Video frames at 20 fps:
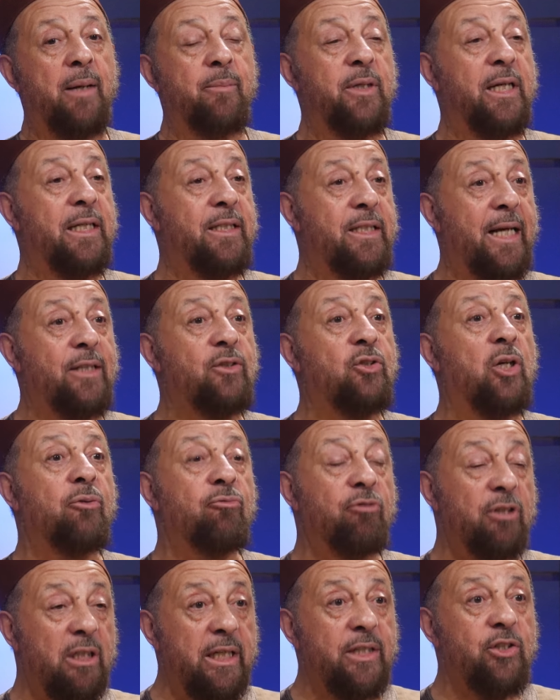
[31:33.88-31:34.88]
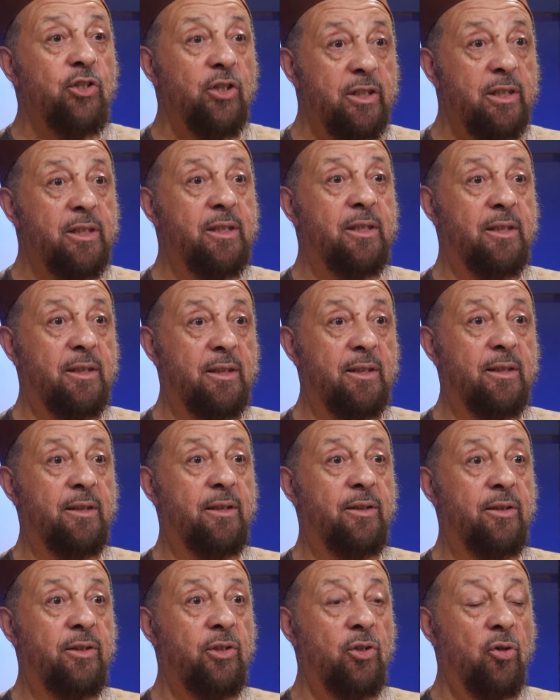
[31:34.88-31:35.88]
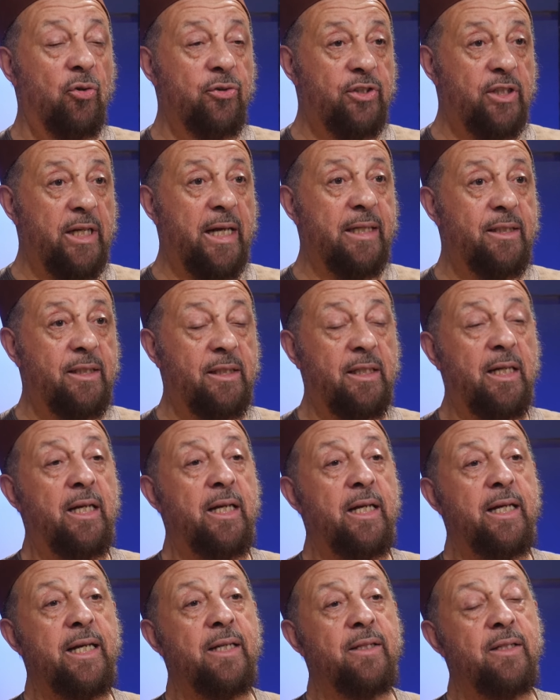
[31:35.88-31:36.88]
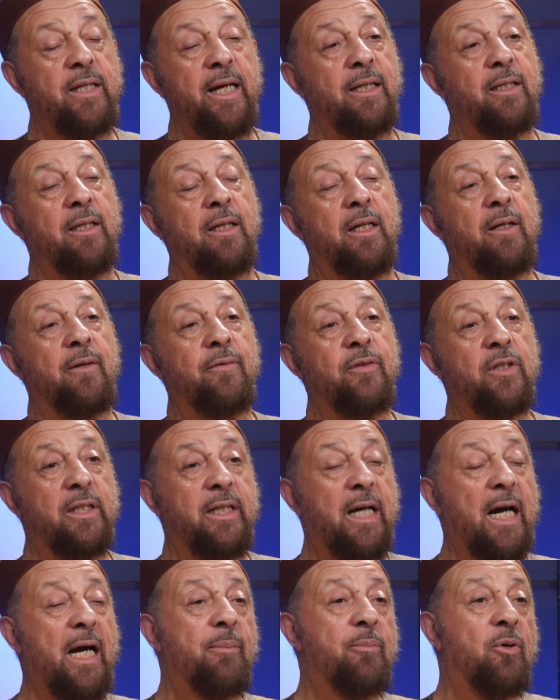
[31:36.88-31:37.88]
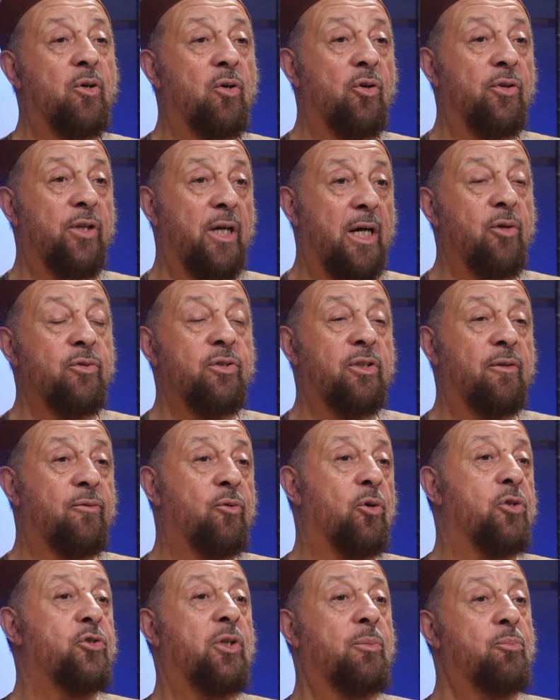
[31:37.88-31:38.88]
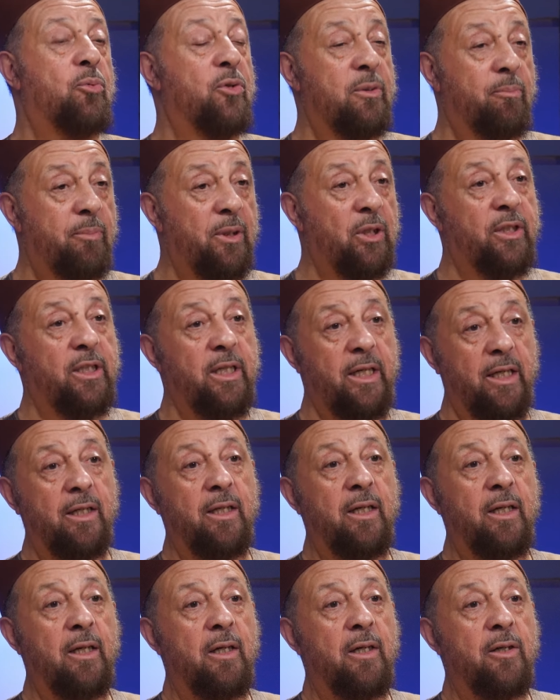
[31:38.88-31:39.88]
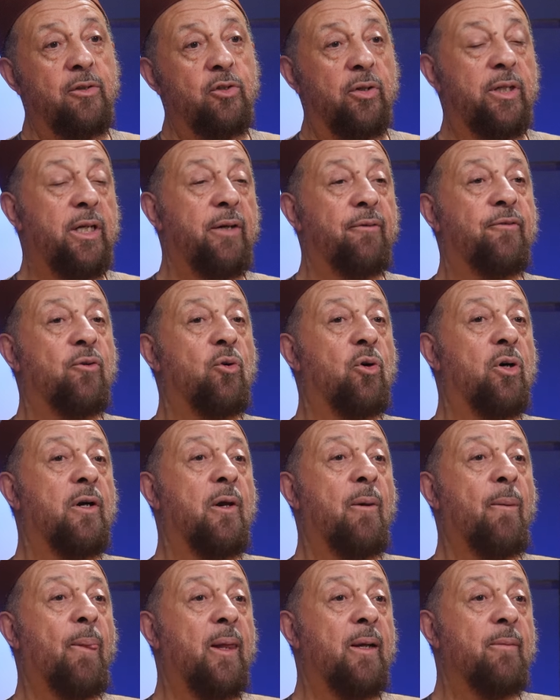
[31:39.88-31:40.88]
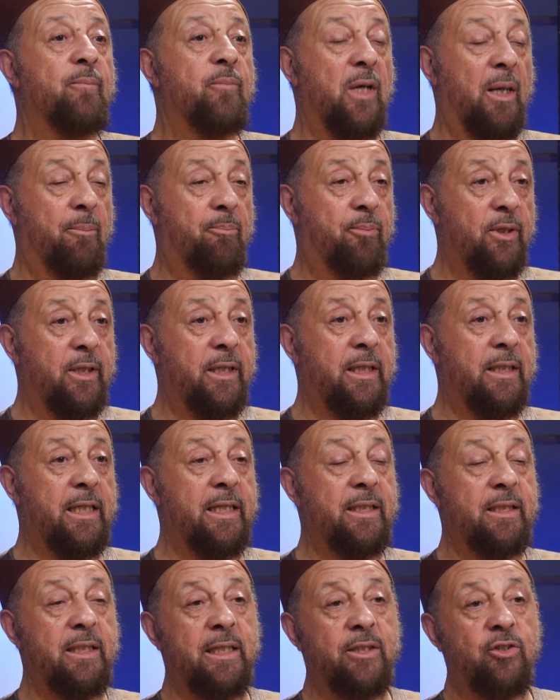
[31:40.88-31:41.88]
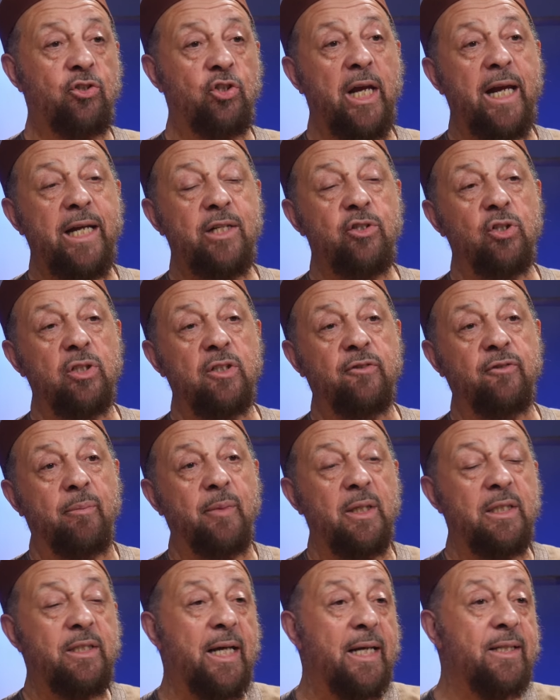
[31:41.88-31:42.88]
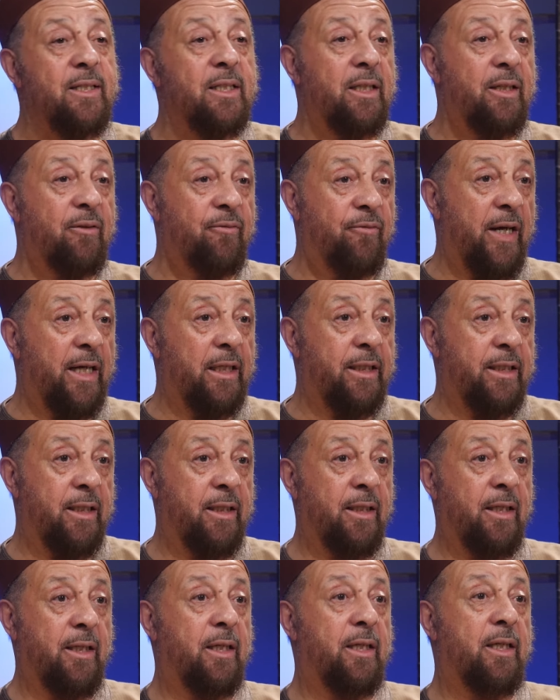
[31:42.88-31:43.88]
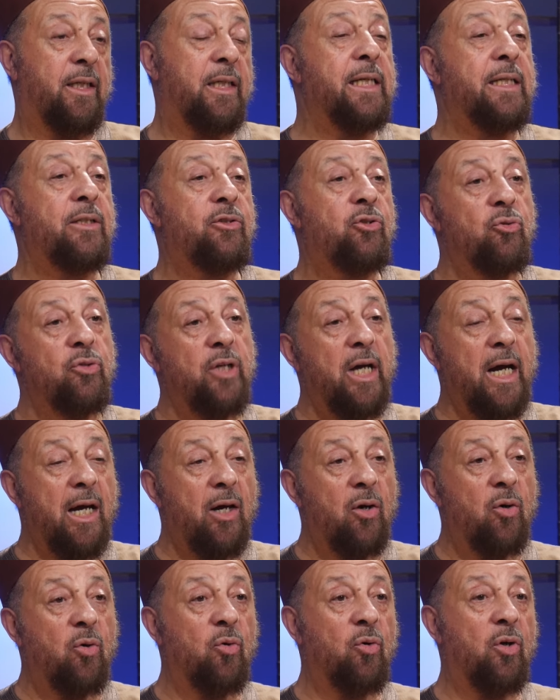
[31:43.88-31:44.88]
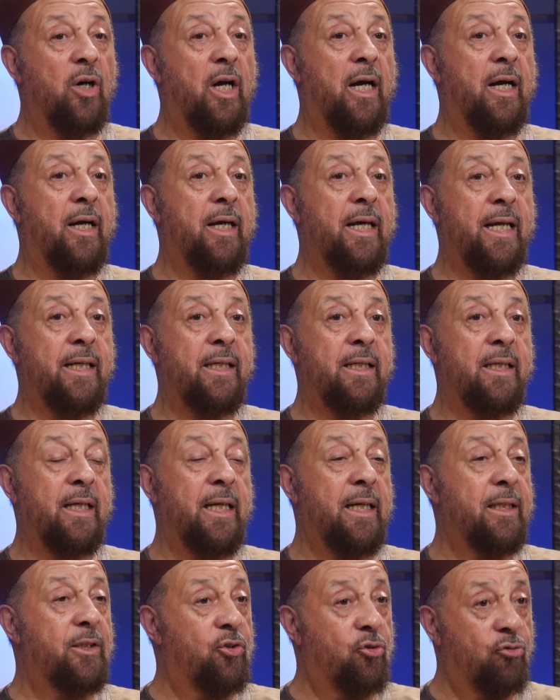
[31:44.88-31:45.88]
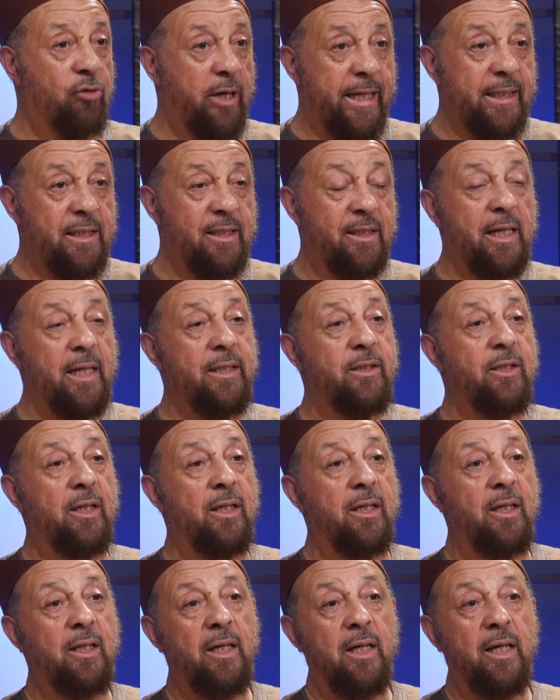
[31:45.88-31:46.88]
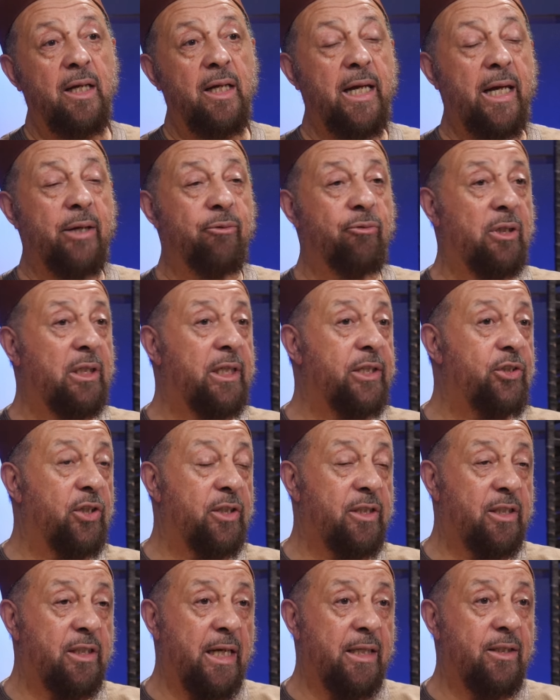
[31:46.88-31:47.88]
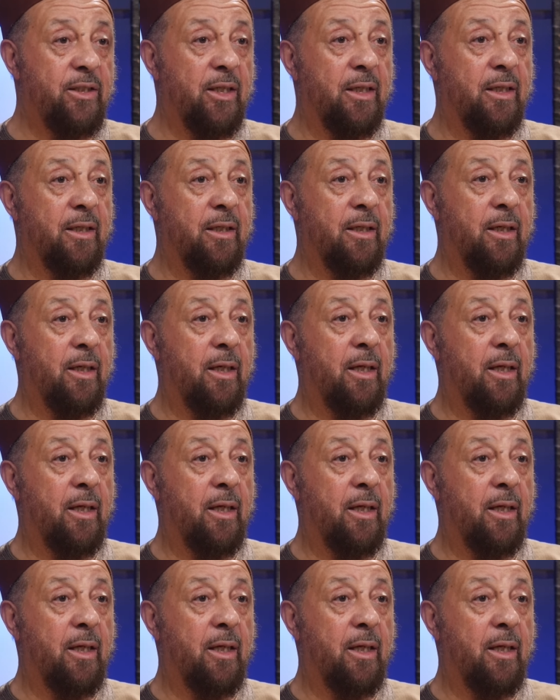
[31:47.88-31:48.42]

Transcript: it takes on religious, you know, sense in that the Kaaba or the house of worship was built there. So therefore, it changes from a desolate valley into now a trade center, a religious center,